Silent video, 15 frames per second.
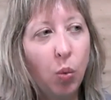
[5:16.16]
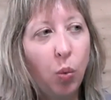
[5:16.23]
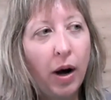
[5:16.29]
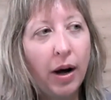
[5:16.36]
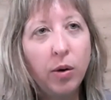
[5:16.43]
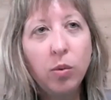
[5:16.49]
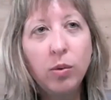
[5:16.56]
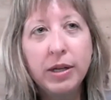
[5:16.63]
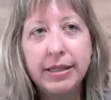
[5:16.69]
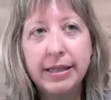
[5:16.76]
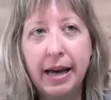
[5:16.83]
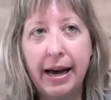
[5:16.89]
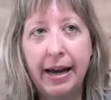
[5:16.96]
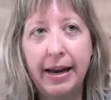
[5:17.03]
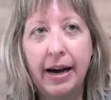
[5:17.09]
one
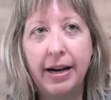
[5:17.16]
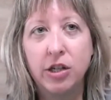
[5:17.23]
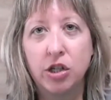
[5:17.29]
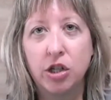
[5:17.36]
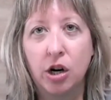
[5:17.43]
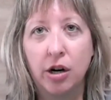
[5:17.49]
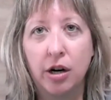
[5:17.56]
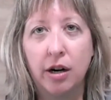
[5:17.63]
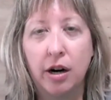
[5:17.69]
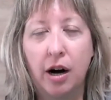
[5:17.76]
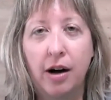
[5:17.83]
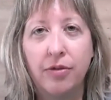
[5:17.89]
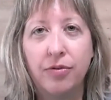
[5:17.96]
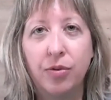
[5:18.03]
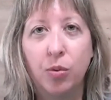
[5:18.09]
was that I started
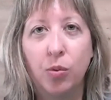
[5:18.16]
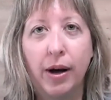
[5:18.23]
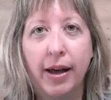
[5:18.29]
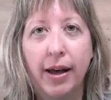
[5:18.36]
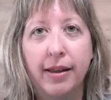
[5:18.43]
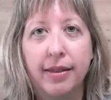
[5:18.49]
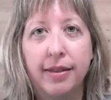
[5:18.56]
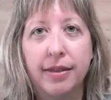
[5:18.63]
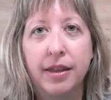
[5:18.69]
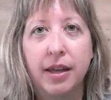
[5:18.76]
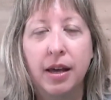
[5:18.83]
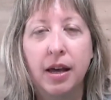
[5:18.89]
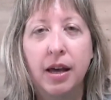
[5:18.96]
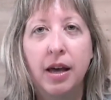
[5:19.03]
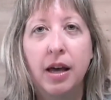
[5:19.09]
off with
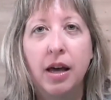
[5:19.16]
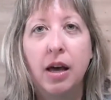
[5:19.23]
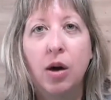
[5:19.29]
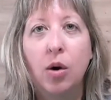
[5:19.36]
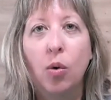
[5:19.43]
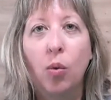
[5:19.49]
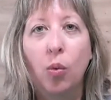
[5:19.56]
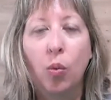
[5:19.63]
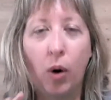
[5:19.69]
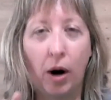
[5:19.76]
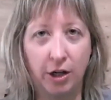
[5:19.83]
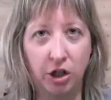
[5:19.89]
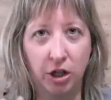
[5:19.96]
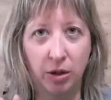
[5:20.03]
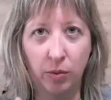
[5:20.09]

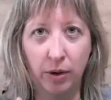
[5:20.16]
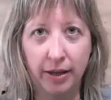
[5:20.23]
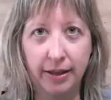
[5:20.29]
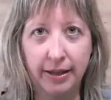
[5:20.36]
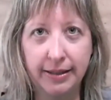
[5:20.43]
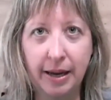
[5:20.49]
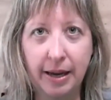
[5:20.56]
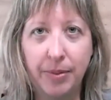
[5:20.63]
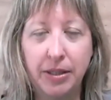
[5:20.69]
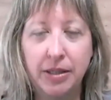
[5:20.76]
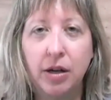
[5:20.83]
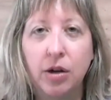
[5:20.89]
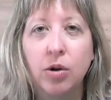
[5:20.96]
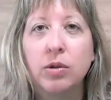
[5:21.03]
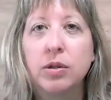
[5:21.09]
watching one of these
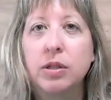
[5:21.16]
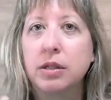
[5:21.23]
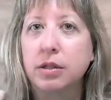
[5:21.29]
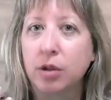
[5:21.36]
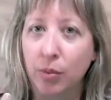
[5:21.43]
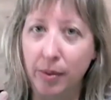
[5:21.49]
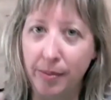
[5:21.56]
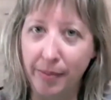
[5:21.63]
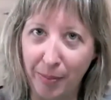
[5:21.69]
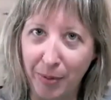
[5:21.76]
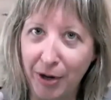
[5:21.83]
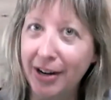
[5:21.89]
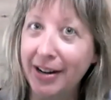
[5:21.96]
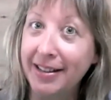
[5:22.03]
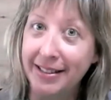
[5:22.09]
episodes. So
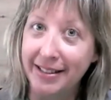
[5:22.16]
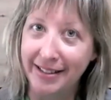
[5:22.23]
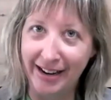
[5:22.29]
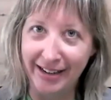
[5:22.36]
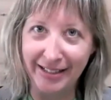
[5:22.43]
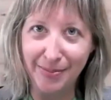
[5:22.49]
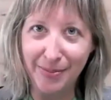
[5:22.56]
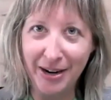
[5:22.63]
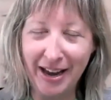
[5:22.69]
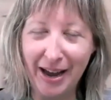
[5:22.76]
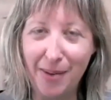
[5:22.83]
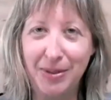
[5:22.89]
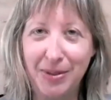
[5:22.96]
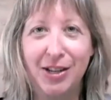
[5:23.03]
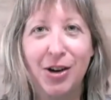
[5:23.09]
remember, it's a
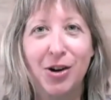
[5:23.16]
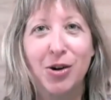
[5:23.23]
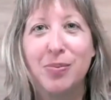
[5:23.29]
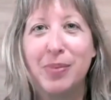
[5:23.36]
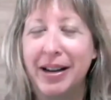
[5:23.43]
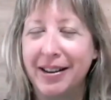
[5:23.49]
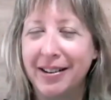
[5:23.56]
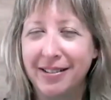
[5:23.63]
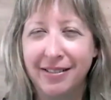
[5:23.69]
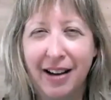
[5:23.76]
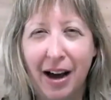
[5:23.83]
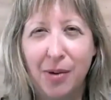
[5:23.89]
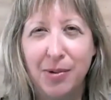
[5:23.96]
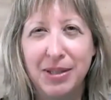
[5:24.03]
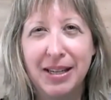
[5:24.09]
90-minute episode, but
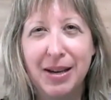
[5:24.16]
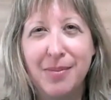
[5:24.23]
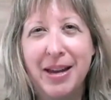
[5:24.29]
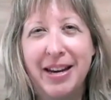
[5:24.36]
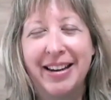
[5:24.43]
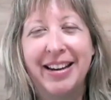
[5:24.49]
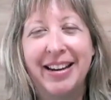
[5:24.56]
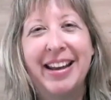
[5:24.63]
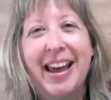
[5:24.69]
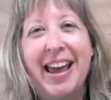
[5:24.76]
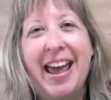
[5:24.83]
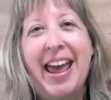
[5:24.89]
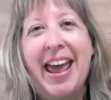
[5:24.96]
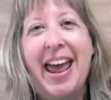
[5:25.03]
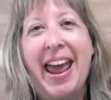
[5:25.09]
I was committed.
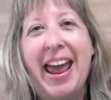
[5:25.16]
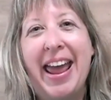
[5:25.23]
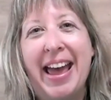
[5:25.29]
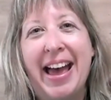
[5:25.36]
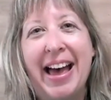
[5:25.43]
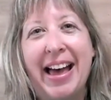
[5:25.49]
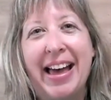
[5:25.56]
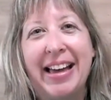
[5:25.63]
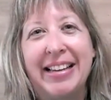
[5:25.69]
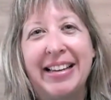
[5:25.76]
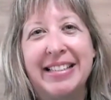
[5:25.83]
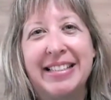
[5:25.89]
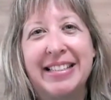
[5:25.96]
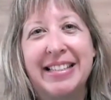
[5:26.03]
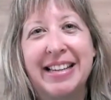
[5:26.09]

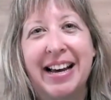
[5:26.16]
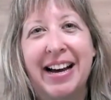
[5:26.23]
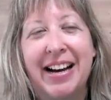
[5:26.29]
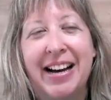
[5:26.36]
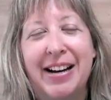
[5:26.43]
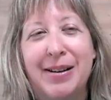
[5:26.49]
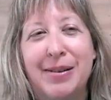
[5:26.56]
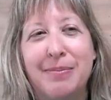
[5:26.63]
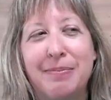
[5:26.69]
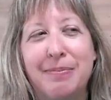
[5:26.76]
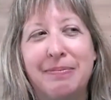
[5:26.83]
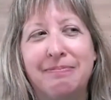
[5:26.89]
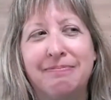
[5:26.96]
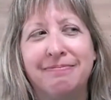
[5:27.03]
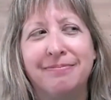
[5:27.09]
And,
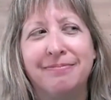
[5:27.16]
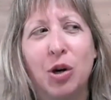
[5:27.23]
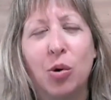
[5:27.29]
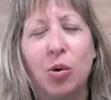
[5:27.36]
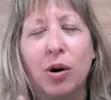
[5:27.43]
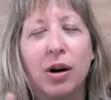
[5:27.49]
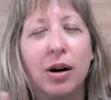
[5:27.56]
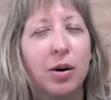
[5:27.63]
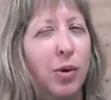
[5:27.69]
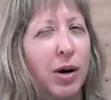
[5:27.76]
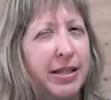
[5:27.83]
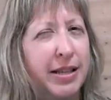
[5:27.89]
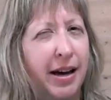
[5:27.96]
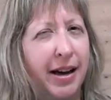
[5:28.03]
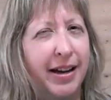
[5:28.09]
or
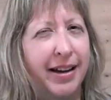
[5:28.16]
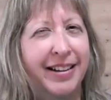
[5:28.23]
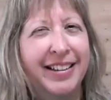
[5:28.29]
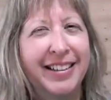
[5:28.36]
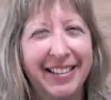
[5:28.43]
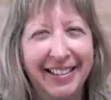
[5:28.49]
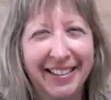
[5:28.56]
was I?